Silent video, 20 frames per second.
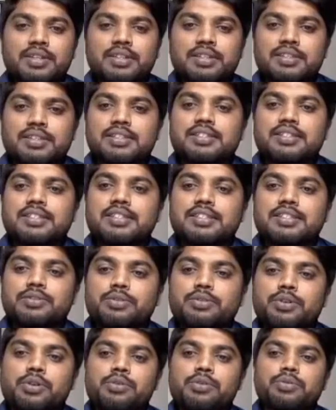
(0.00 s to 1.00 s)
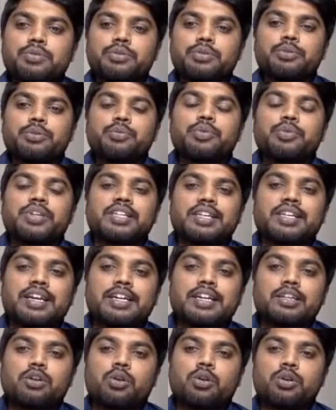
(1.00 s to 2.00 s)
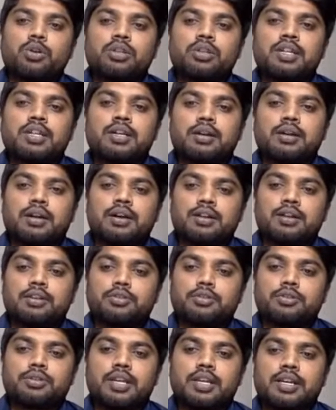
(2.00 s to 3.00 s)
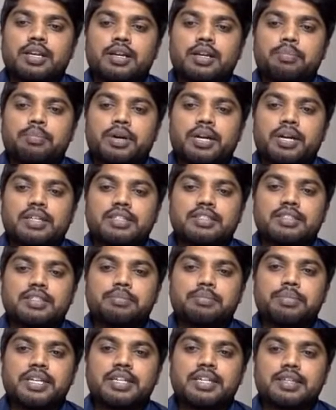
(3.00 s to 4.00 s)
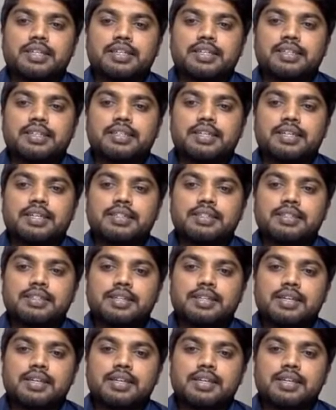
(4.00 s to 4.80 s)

this is so you will get all the participant details